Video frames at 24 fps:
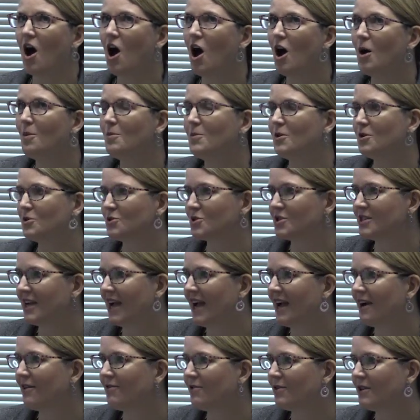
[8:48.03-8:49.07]
almost
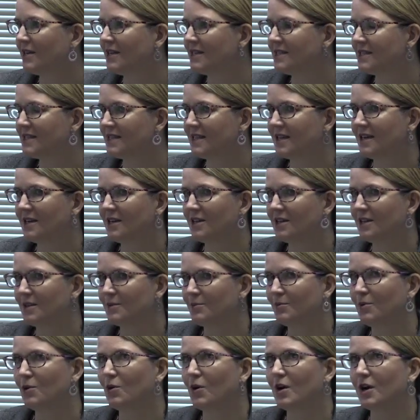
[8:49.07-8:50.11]
every single
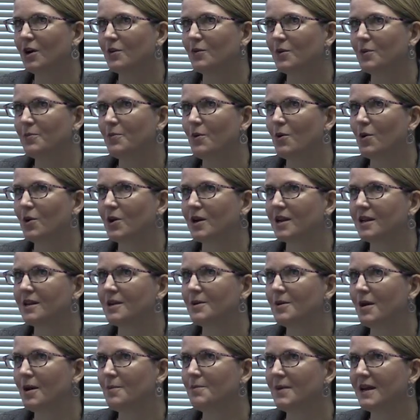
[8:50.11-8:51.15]
employer
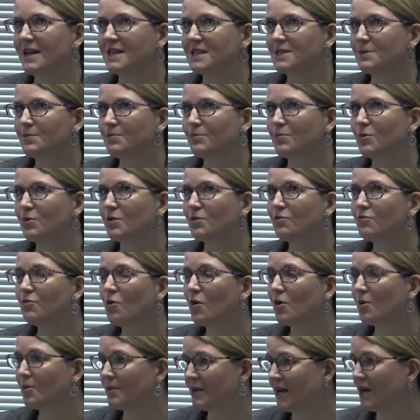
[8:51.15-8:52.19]
reported a base
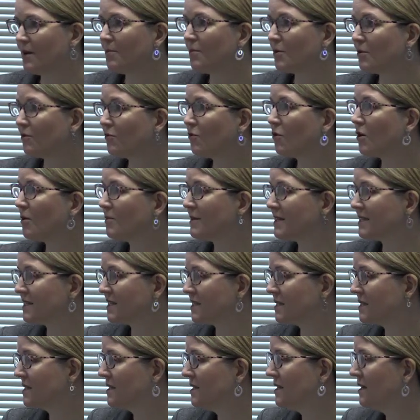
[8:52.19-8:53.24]
performance, a performance
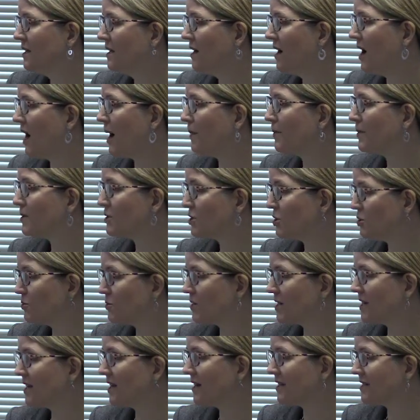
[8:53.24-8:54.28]

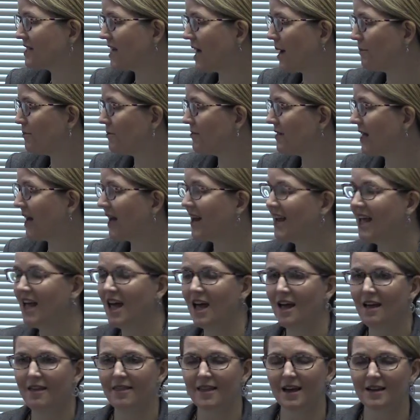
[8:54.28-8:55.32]
opportunity on top of that.
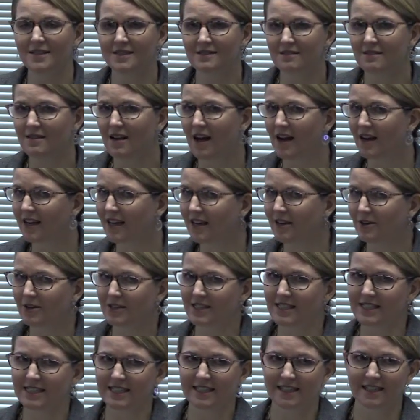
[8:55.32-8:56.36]
That's not
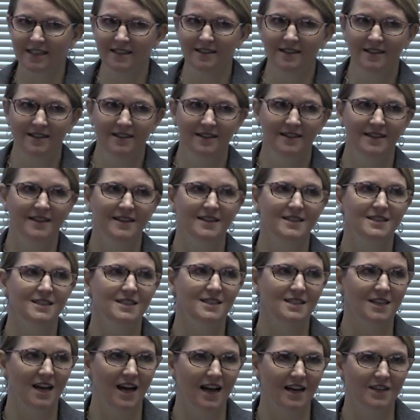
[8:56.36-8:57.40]
guaranteed, that
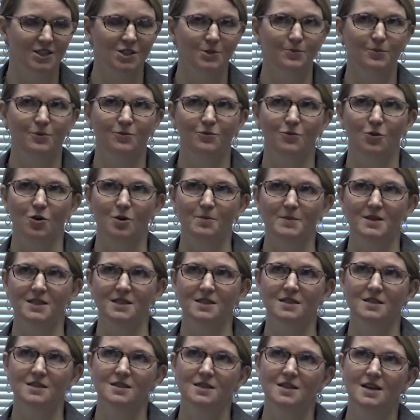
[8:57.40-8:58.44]
is tied to
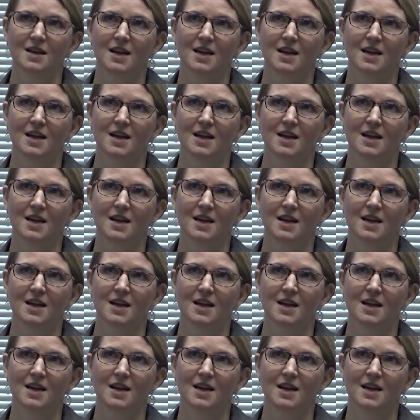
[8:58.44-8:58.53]
performance.